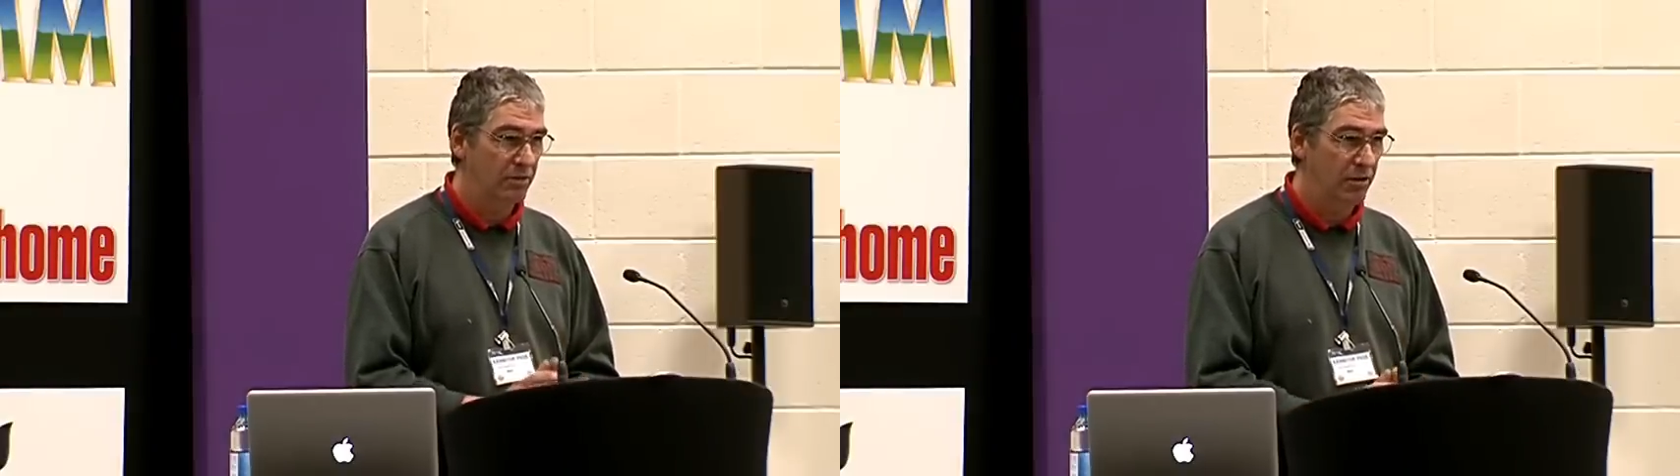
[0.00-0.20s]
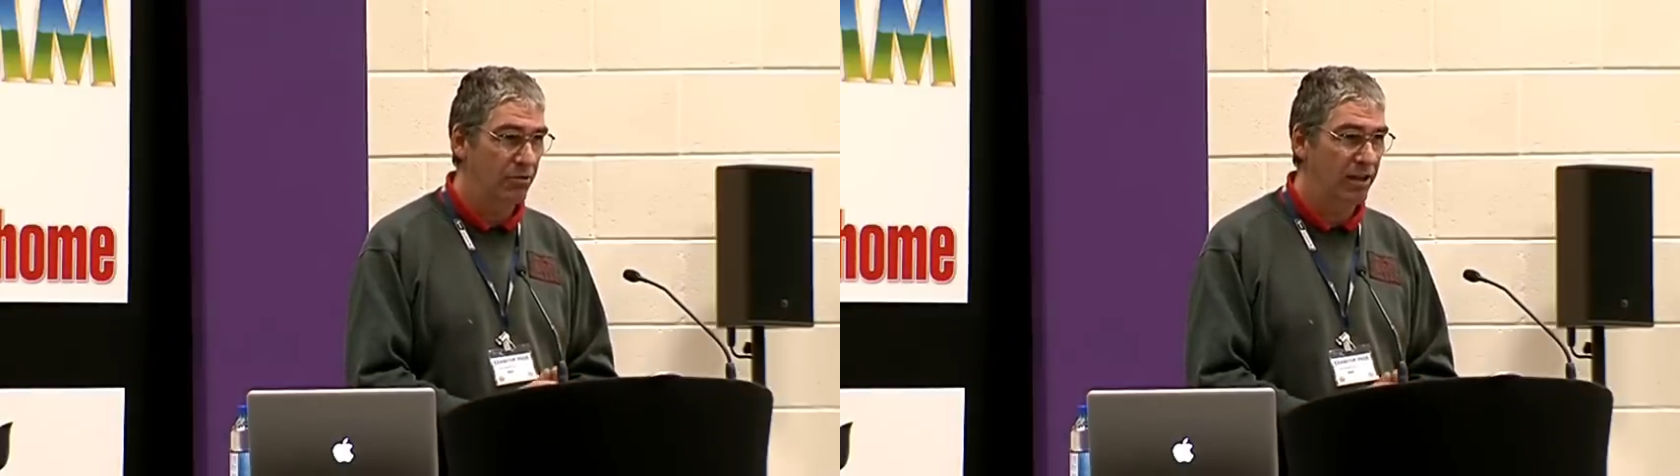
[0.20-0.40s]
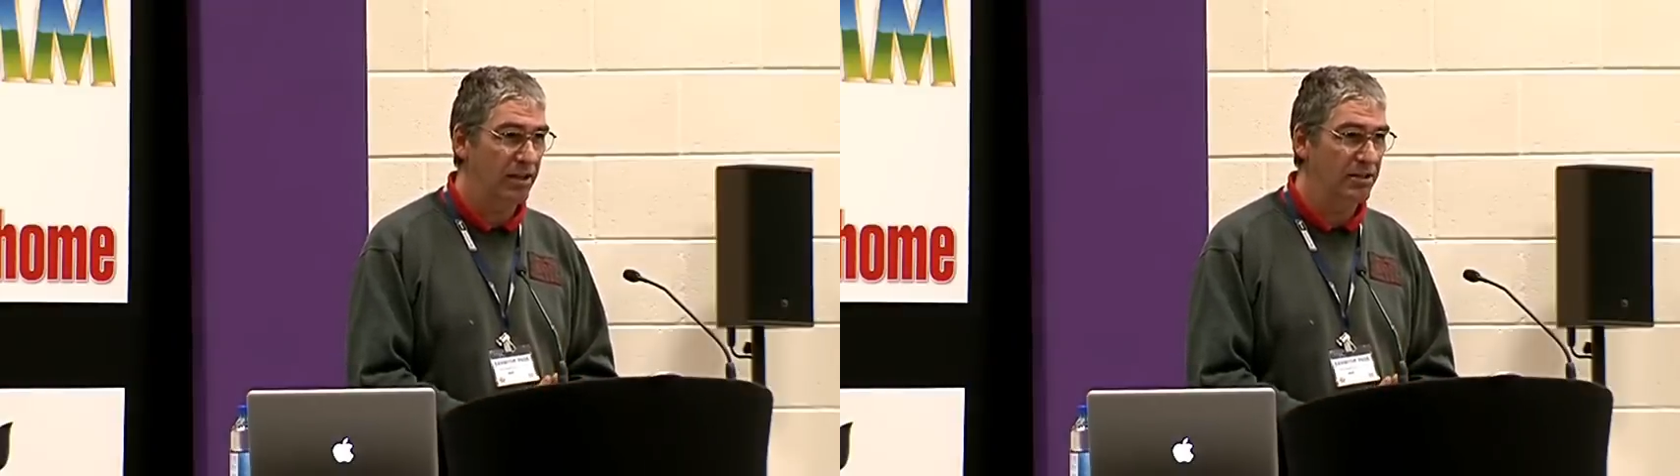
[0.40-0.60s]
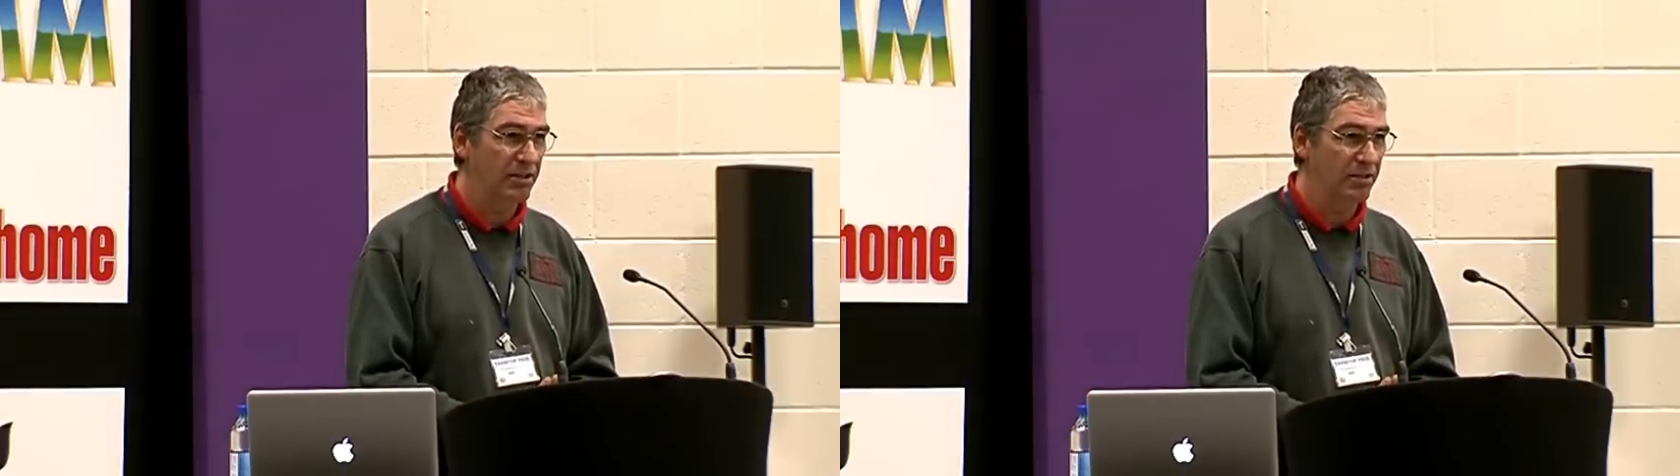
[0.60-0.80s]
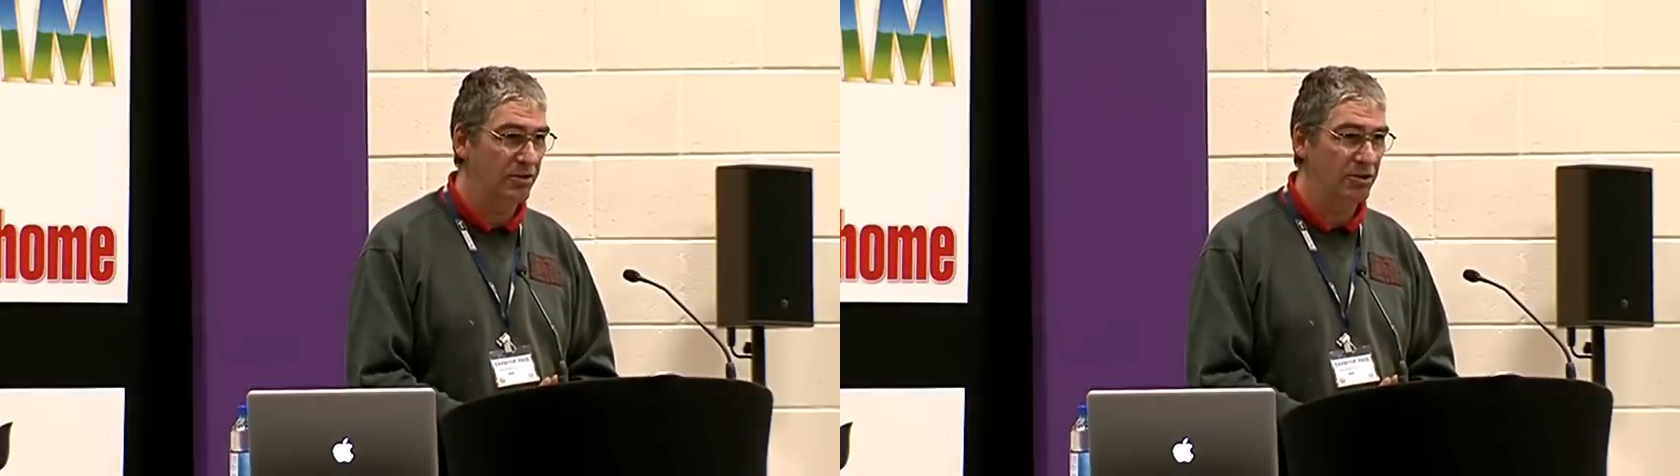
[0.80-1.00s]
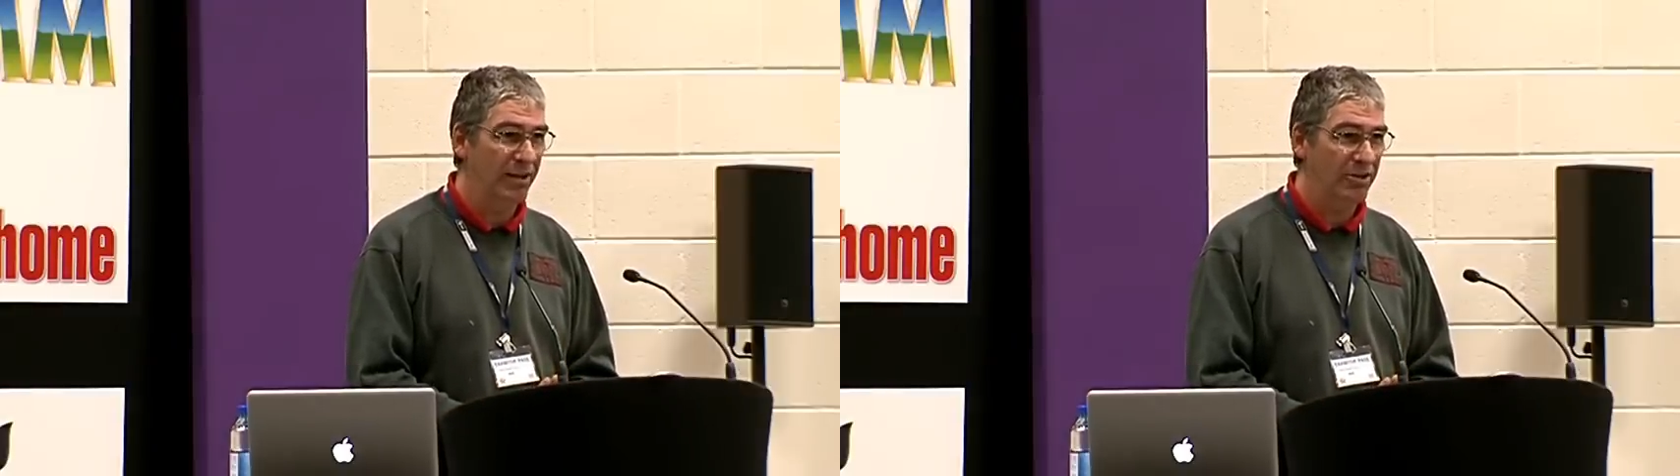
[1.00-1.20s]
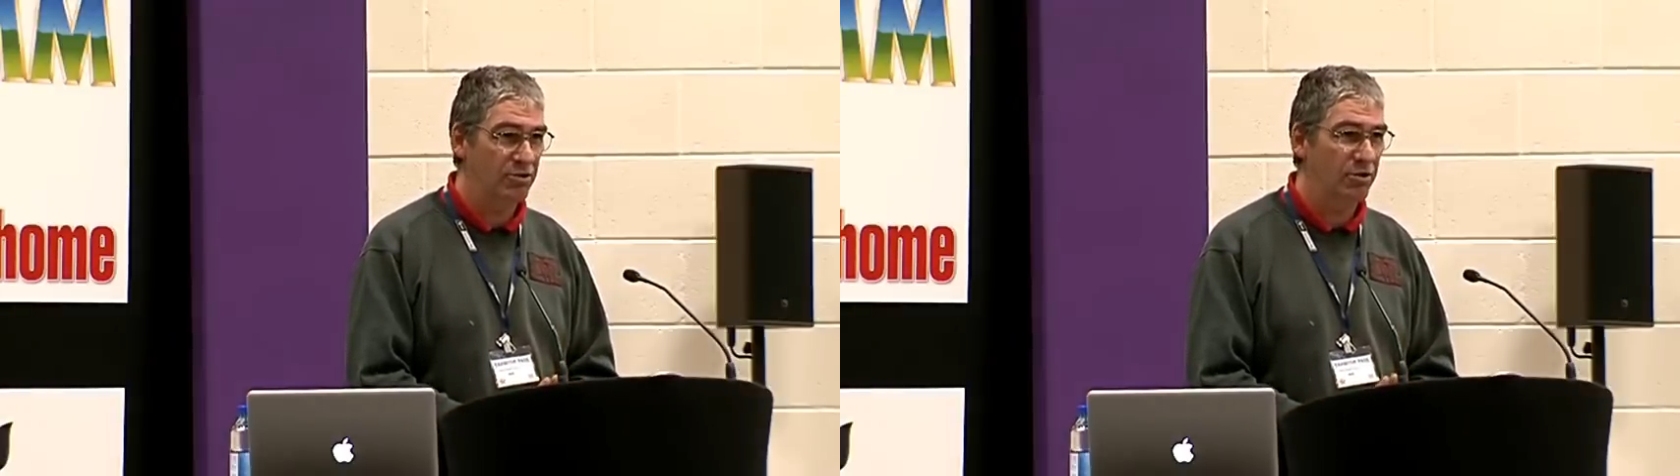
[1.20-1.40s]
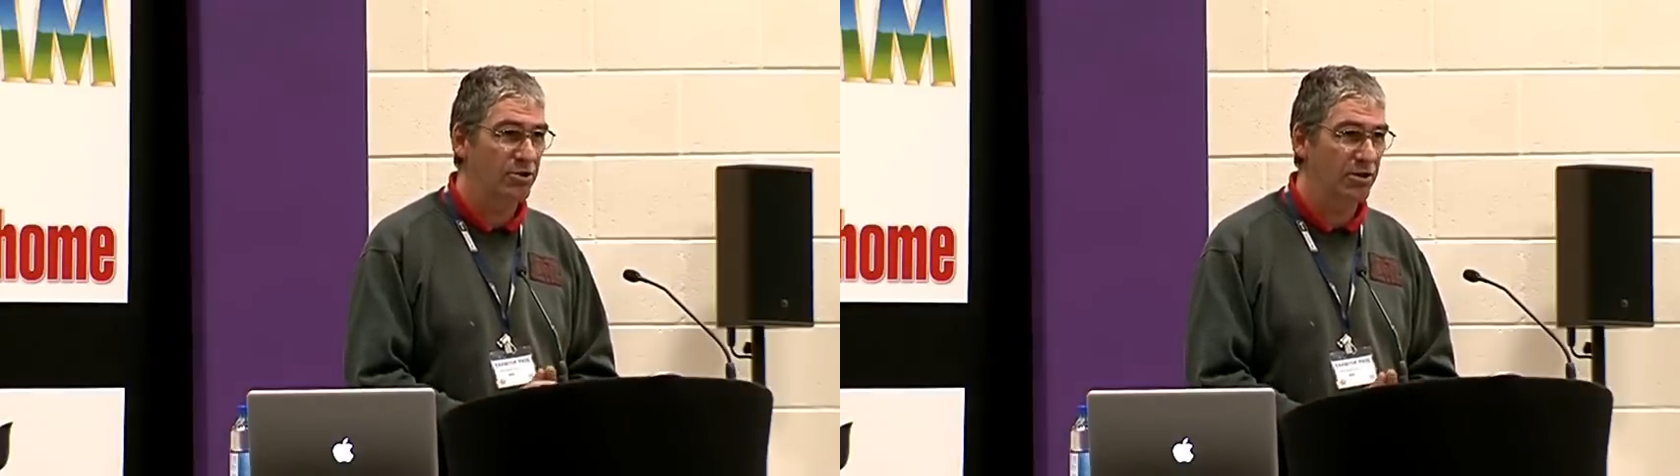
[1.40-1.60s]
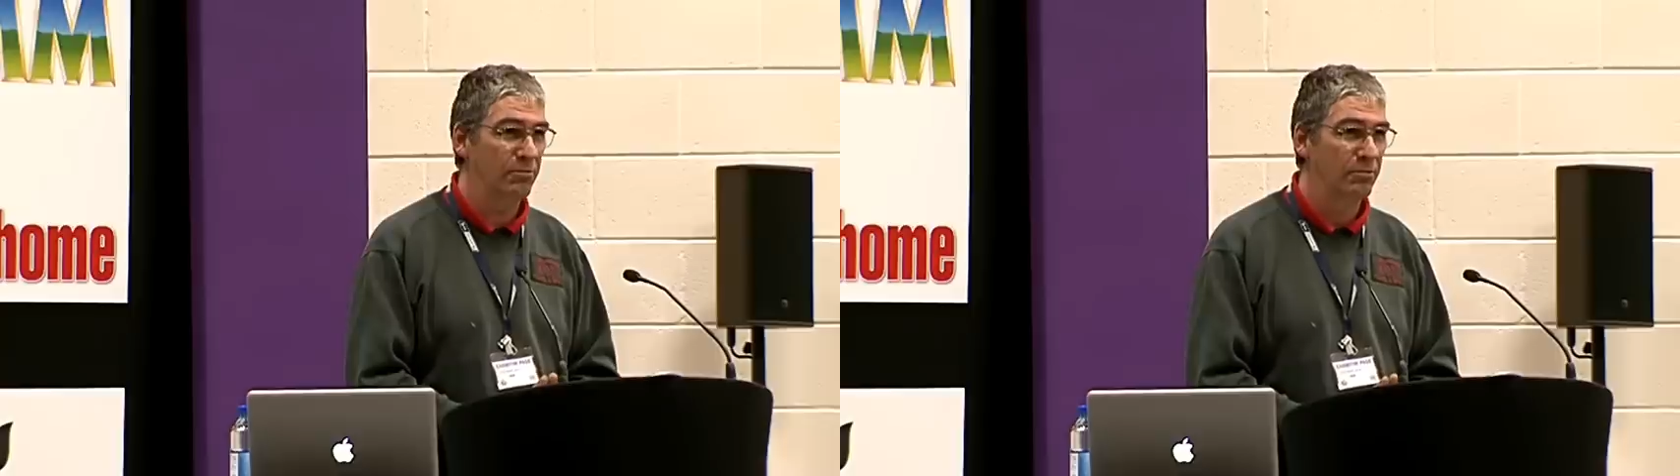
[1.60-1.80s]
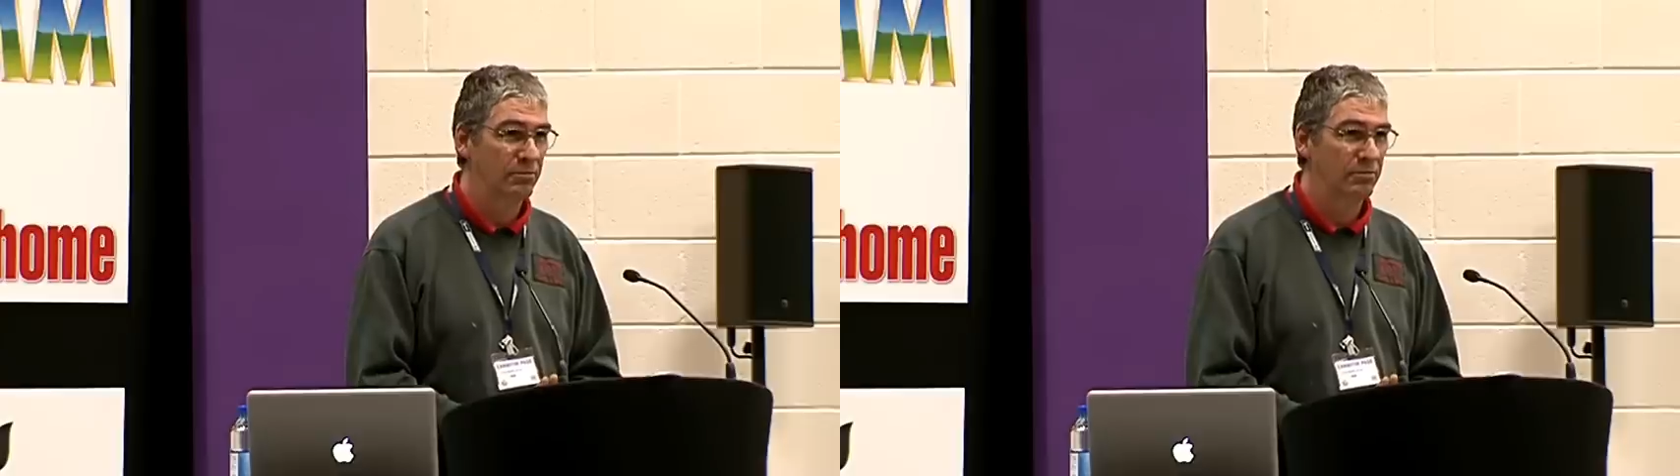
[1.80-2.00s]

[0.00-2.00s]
located onto Astra 2.